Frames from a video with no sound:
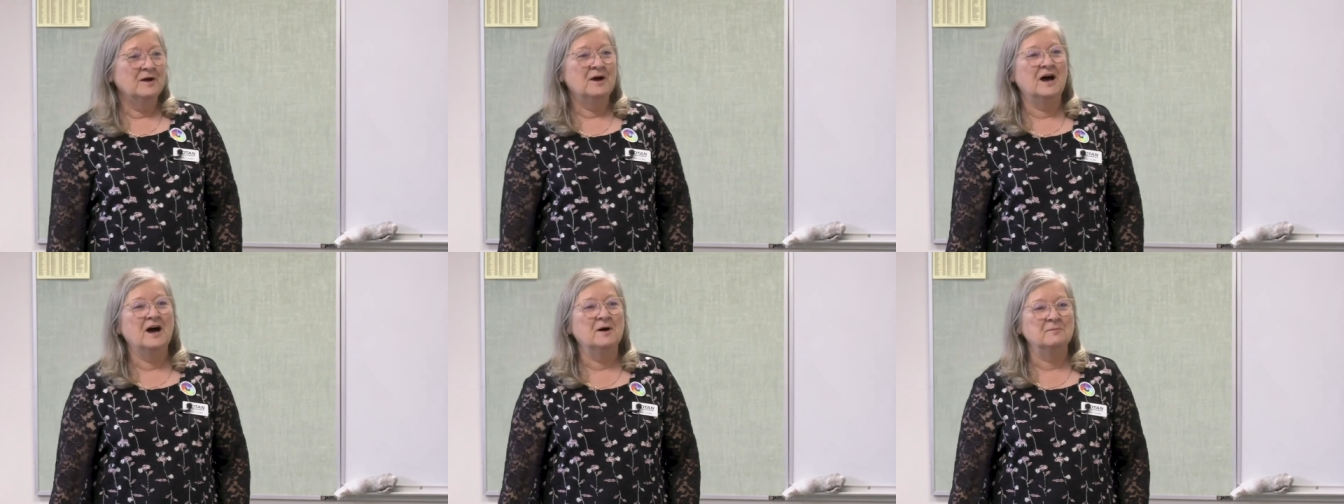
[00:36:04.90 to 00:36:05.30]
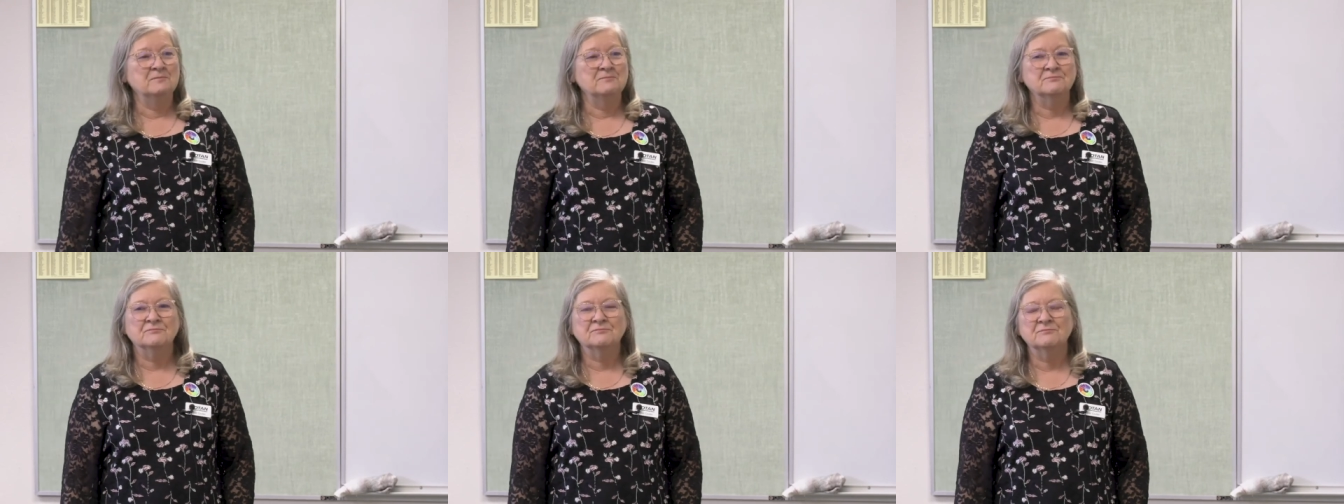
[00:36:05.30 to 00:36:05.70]

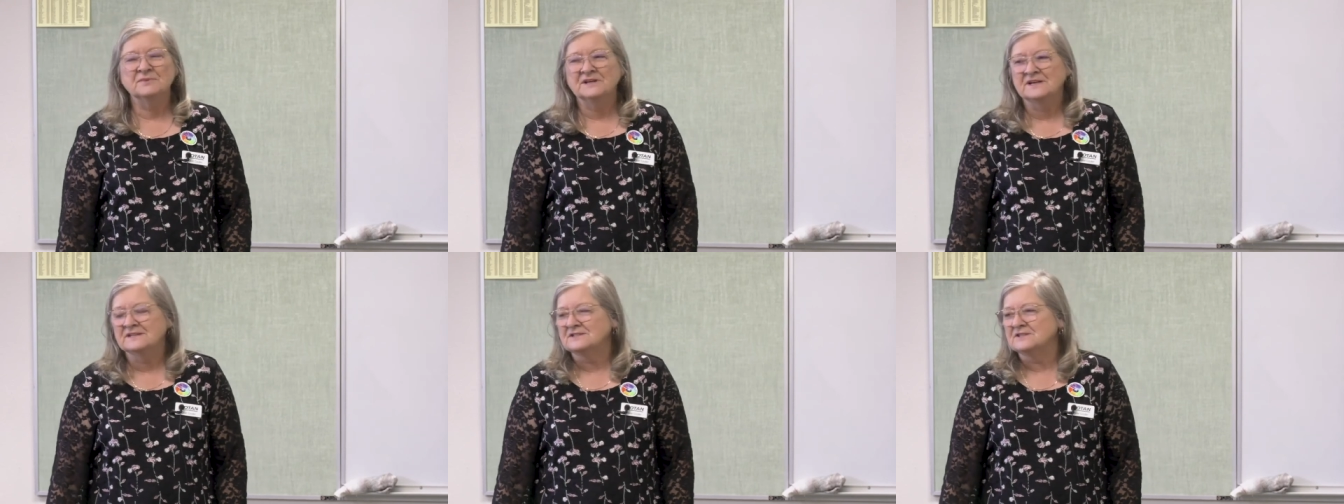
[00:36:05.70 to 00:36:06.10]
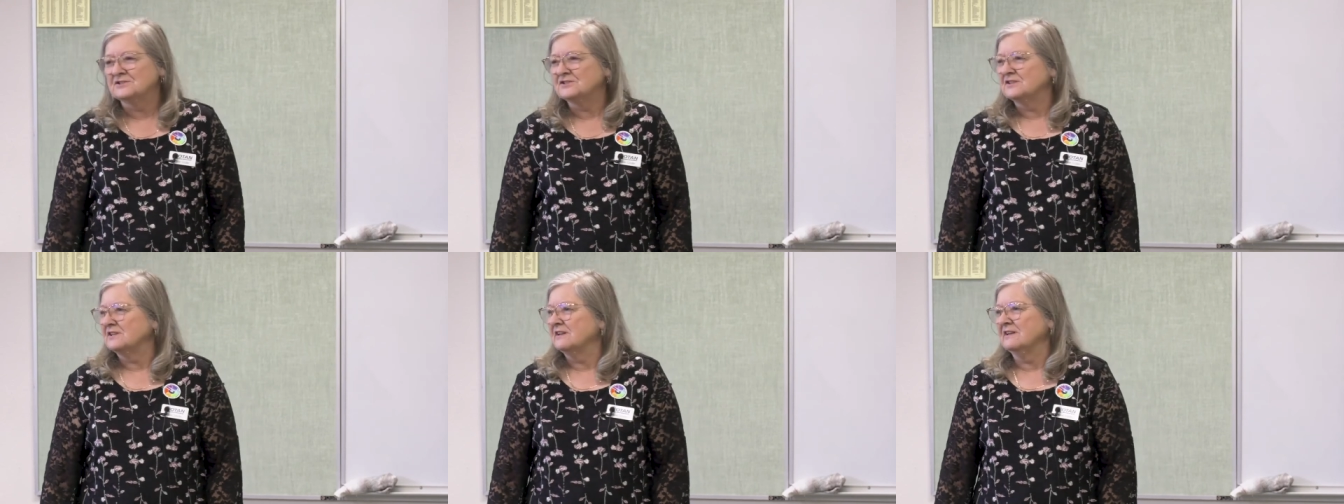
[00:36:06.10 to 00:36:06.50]
um, because
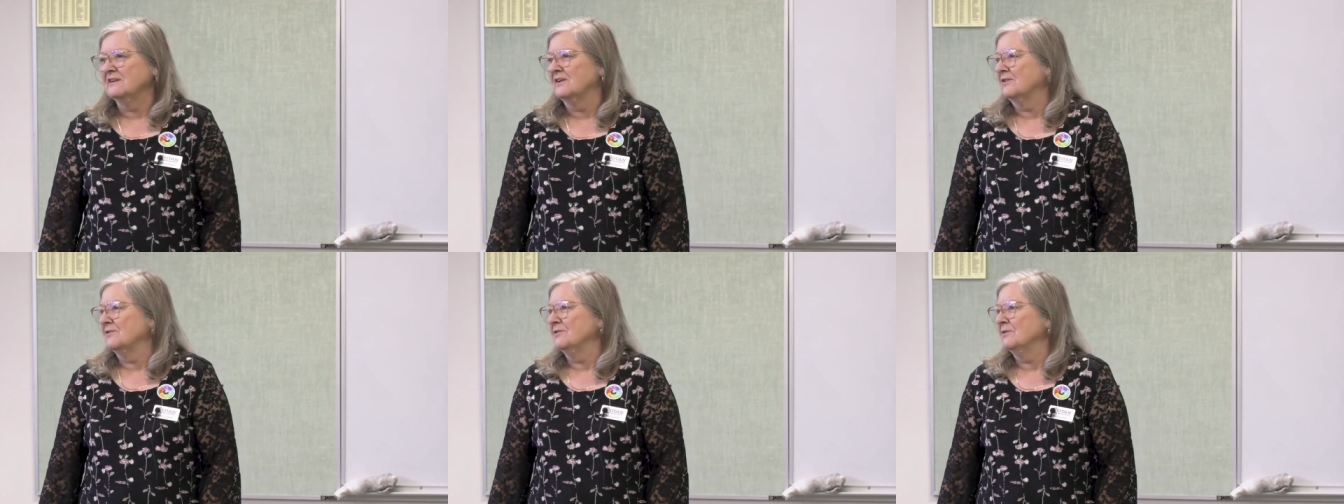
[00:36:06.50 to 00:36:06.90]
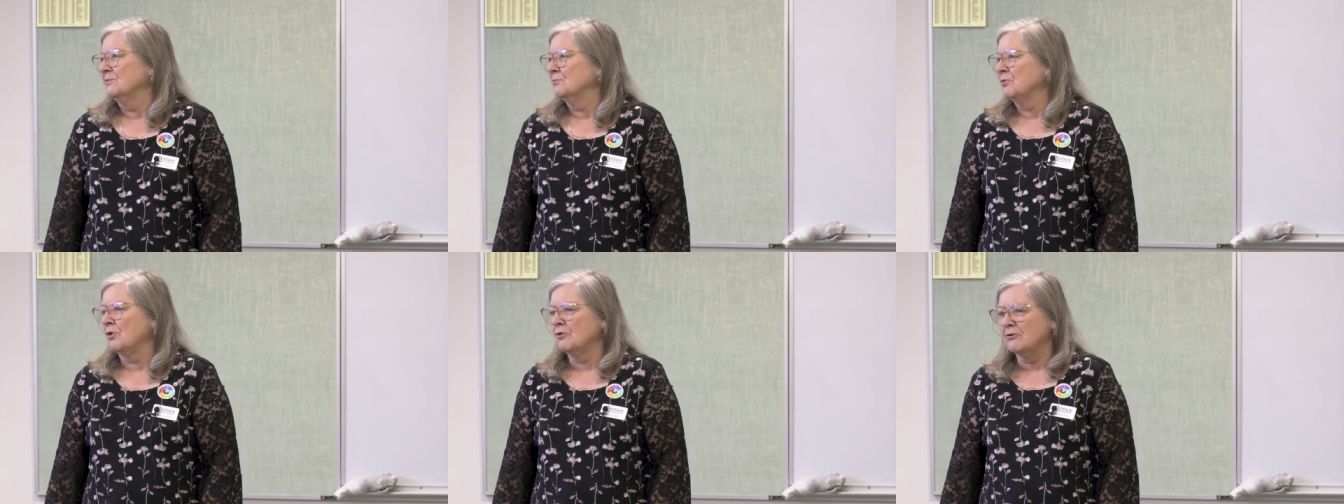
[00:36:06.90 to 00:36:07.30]
there's, you know,
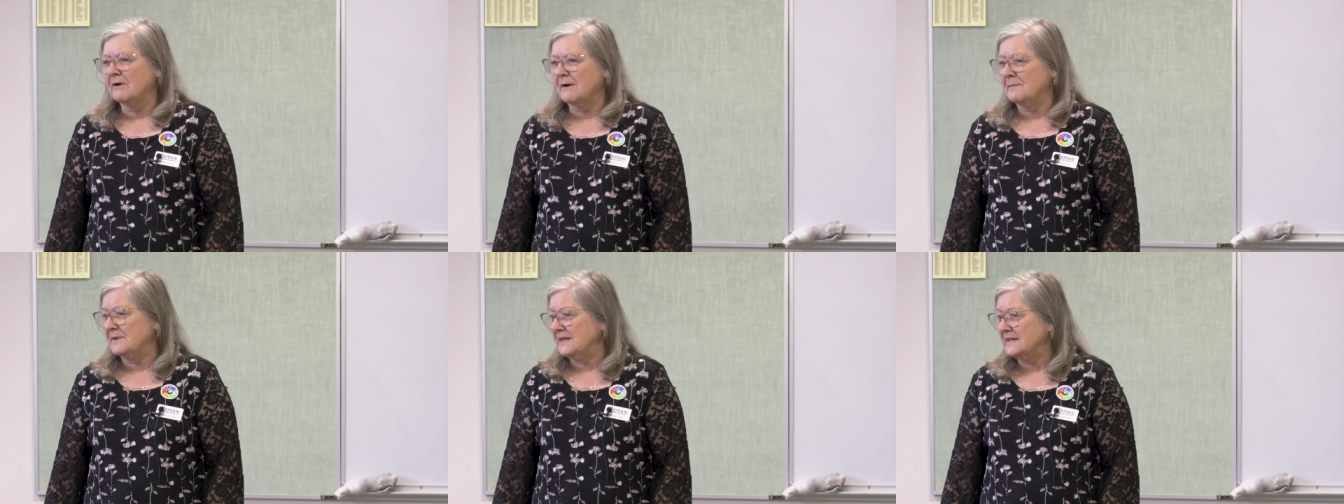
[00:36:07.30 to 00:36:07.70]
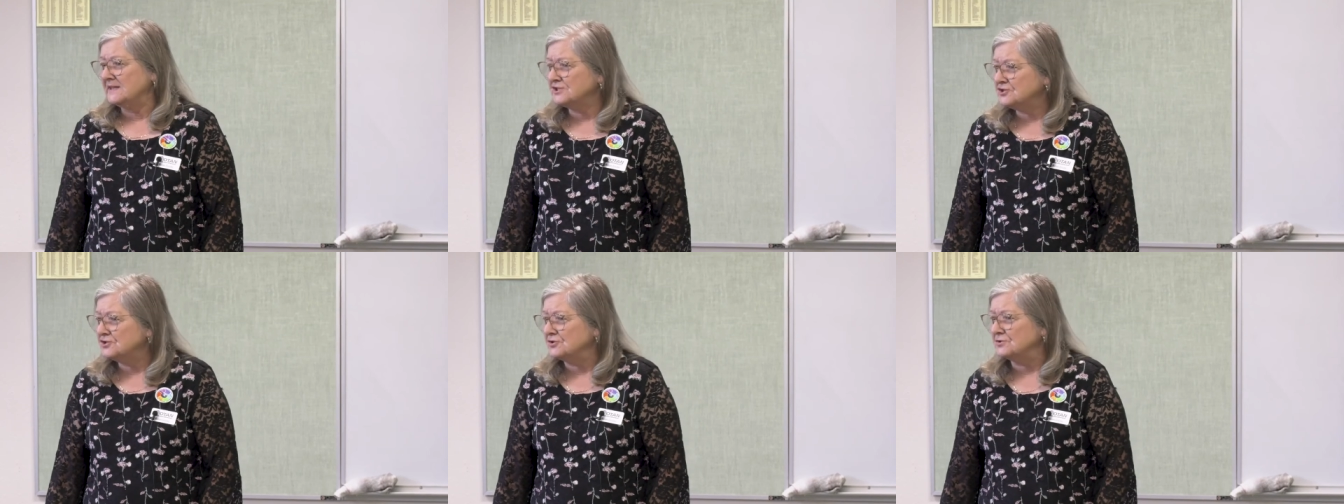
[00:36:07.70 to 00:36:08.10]
programming
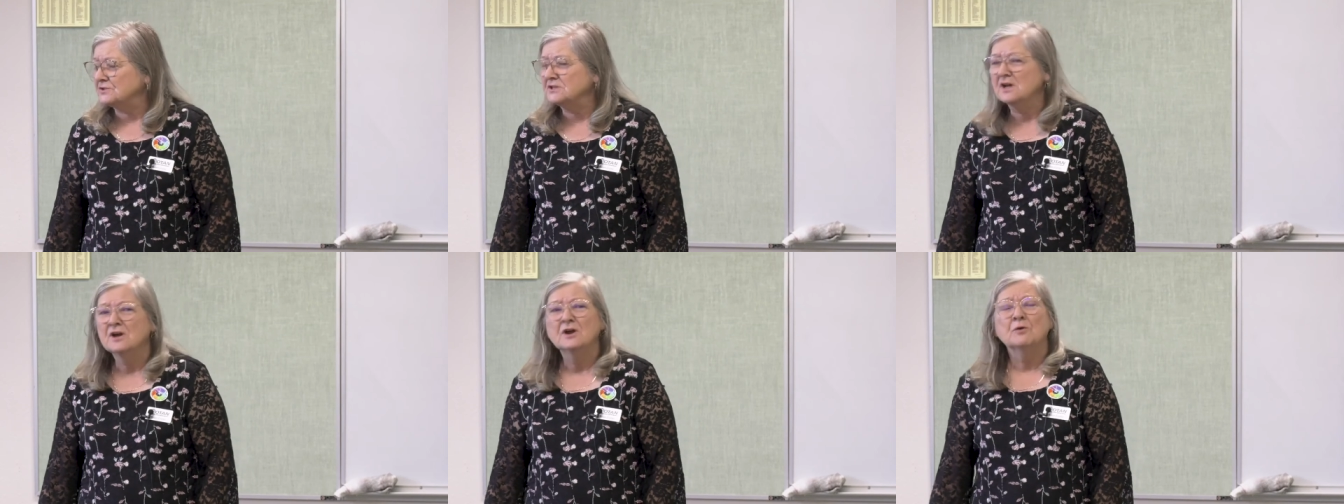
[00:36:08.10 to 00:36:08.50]
issues.